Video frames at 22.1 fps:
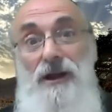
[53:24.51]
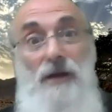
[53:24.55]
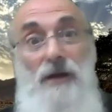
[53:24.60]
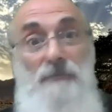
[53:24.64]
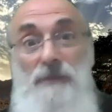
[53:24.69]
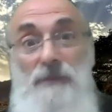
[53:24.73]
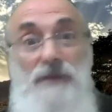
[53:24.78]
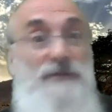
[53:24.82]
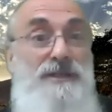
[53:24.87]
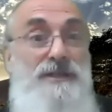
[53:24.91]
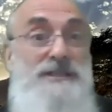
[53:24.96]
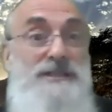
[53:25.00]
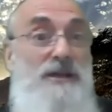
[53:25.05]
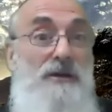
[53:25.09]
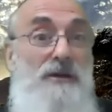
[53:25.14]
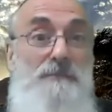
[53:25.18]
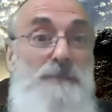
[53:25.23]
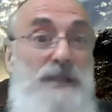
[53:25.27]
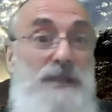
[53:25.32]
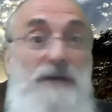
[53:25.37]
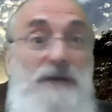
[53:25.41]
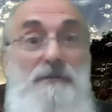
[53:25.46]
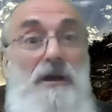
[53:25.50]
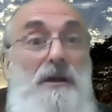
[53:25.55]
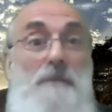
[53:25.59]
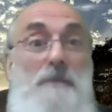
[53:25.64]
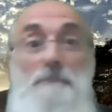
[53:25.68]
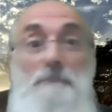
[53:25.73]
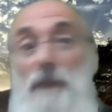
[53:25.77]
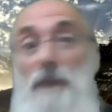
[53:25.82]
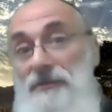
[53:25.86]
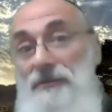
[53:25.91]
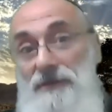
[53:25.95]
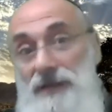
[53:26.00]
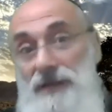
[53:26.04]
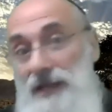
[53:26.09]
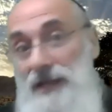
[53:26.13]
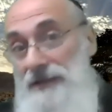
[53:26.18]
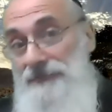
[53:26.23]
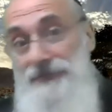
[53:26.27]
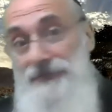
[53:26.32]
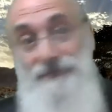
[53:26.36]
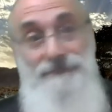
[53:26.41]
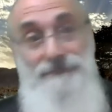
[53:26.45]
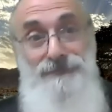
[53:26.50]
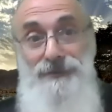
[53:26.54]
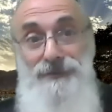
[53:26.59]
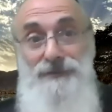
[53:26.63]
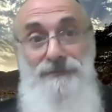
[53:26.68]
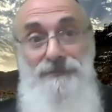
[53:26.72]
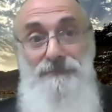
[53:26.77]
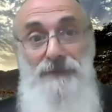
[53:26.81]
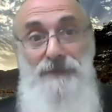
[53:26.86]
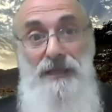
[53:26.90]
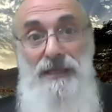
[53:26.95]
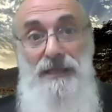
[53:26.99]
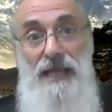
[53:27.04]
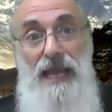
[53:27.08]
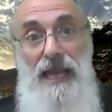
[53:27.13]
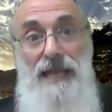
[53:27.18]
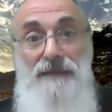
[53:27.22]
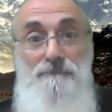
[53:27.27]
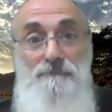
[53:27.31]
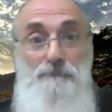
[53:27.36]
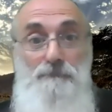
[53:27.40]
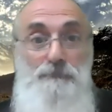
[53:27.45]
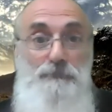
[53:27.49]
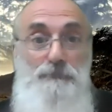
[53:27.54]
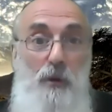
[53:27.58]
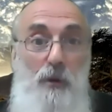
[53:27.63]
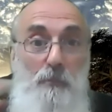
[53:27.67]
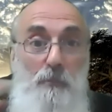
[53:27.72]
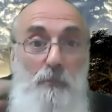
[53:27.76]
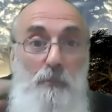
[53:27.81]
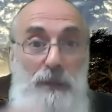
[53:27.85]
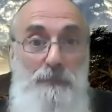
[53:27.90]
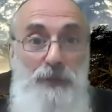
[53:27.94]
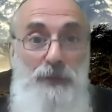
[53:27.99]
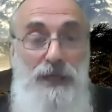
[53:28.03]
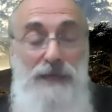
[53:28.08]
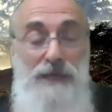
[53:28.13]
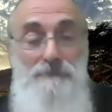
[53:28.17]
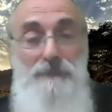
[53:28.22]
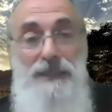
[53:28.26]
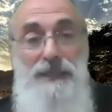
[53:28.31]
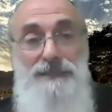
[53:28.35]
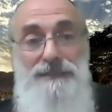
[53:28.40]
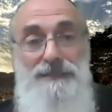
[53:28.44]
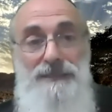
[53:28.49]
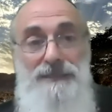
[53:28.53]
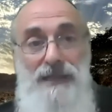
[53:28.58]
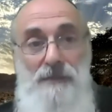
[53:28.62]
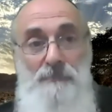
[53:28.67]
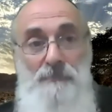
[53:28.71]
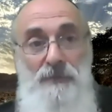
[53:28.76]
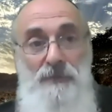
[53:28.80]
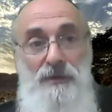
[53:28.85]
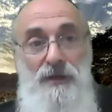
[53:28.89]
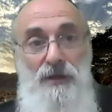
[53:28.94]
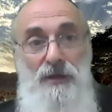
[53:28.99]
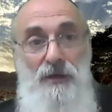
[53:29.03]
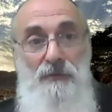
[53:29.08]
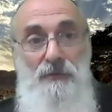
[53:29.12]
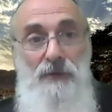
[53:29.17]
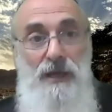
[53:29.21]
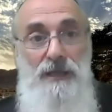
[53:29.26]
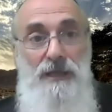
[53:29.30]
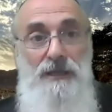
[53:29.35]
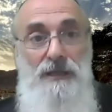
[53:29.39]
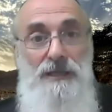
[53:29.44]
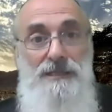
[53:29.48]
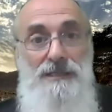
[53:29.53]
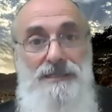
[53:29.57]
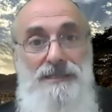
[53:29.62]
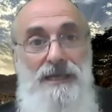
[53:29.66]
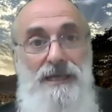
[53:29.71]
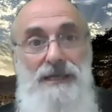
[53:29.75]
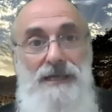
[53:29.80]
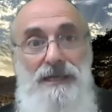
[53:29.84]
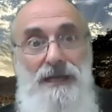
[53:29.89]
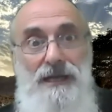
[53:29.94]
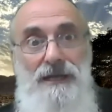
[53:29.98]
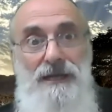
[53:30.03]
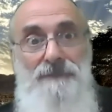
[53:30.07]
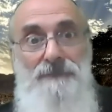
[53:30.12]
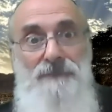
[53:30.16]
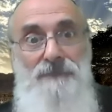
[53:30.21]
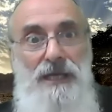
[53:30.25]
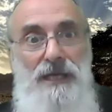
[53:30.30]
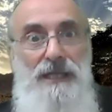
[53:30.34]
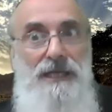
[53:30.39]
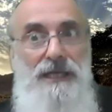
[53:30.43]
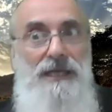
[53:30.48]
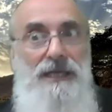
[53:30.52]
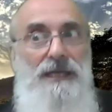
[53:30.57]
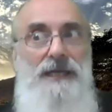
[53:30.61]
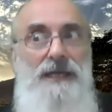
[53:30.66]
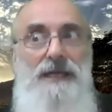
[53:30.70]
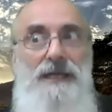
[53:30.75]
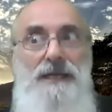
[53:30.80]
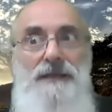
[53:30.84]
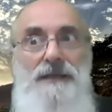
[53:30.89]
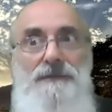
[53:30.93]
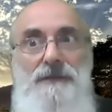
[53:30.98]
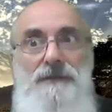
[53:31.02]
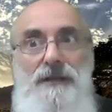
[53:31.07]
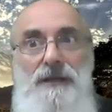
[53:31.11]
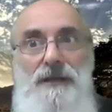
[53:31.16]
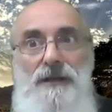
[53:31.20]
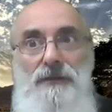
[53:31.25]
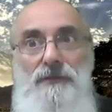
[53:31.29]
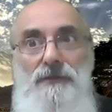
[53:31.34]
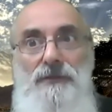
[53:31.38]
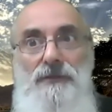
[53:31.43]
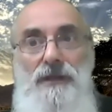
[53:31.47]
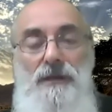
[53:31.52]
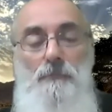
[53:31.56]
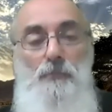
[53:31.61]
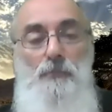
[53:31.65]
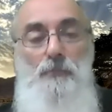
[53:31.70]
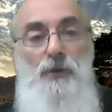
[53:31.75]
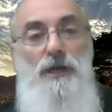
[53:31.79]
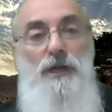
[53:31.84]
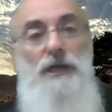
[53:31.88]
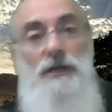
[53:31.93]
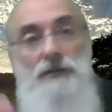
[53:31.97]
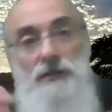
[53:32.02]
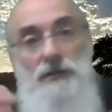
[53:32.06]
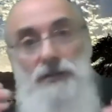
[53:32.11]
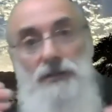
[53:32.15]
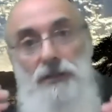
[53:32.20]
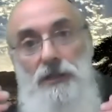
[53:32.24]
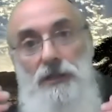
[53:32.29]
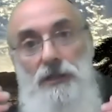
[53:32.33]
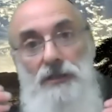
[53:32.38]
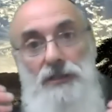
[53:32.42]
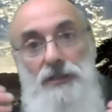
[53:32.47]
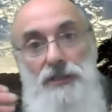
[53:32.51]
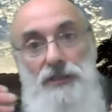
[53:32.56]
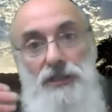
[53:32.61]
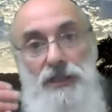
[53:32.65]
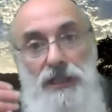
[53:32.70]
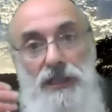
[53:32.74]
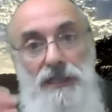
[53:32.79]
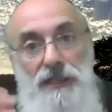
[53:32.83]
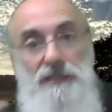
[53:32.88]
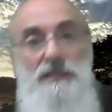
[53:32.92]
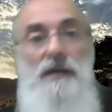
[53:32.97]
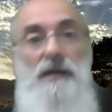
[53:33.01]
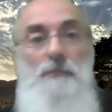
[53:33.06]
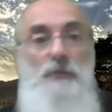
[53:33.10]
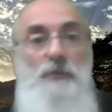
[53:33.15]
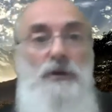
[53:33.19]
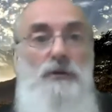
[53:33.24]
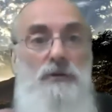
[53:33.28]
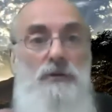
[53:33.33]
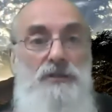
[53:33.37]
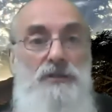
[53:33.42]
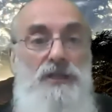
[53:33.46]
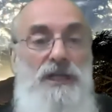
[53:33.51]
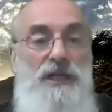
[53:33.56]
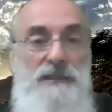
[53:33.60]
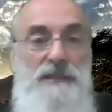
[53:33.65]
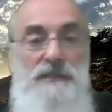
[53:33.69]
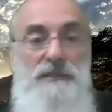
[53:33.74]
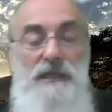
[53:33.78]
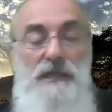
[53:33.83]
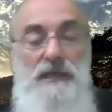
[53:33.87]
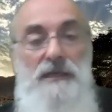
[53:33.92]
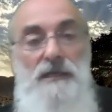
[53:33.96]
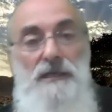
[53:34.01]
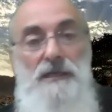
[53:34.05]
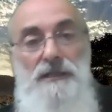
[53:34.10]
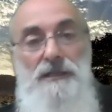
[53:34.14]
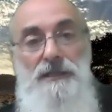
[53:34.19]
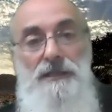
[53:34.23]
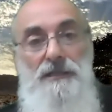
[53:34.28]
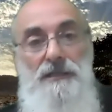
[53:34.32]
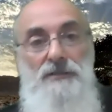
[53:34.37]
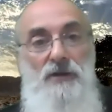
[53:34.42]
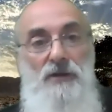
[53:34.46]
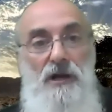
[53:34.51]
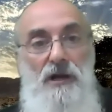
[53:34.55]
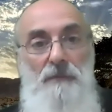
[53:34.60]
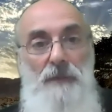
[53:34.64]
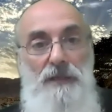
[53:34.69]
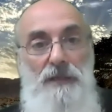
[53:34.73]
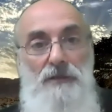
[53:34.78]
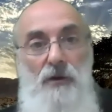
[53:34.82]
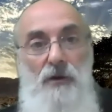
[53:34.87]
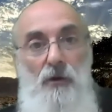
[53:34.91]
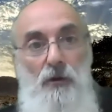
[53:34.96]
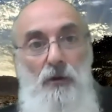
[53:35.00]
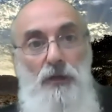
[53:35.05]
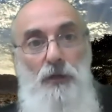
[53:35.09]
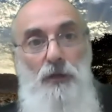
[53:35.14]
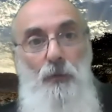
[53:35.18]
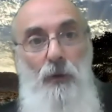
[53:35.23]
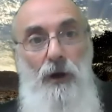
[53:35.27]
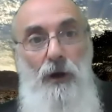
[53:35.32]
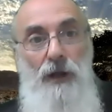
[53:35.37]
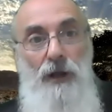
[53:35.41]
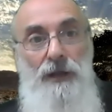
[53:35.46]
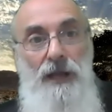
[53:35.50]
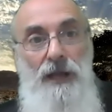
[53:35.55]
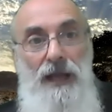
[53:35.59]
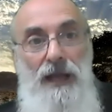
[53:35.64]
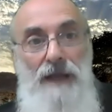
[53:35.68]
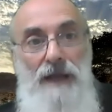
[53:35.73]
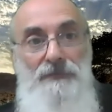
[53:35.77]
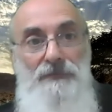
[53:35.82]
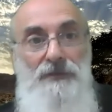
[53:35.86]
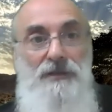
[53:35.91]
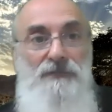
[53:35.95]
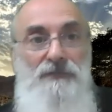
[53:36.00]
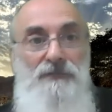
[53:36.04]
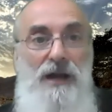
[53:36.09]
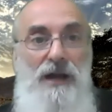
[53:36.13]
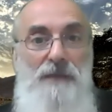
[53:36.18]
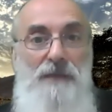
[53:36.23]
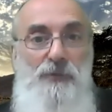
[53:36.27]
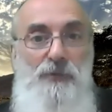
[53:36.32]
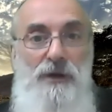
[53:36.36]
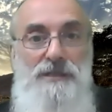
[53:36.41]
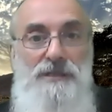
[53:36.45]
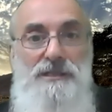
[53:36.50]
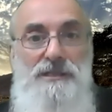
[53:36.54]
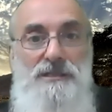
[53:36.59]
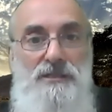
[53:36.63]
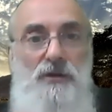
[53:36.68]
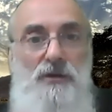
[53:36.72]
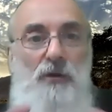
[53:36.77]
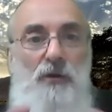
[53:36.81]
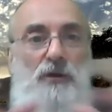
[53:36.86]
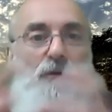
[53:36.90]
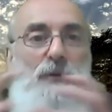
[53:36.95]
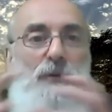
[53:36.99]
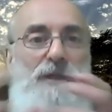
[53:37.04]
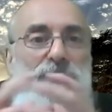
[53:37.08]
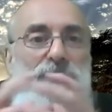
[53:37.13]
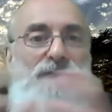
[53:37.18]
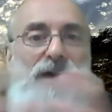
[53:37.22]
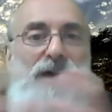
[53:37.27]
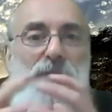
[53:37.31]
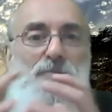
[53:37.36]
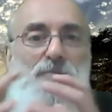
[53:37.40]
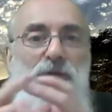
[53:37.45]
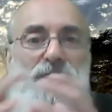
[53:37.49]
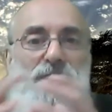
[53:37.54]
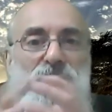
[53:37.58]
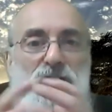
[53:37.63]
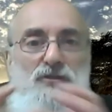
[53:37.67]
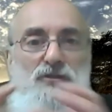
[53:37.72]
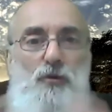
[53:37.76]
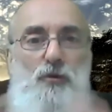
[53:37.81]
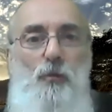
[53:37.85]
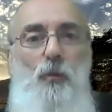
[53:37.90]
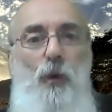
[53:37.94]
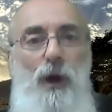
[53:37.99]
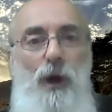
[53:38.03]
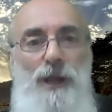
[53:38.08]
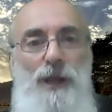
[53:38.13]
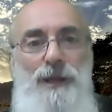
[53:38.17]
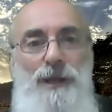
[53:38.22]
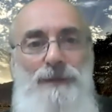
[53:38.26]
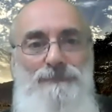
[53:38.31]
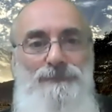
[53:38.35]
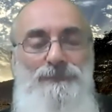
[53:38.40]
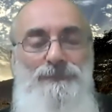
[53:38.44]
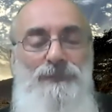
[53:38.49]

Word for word: Our, I could say our beloved mother in heaven. And, and both people get mixed up when they say uh, uh, they that they talk about the Holy One and the Divine Presence. The Holy One and Divine Presence are one.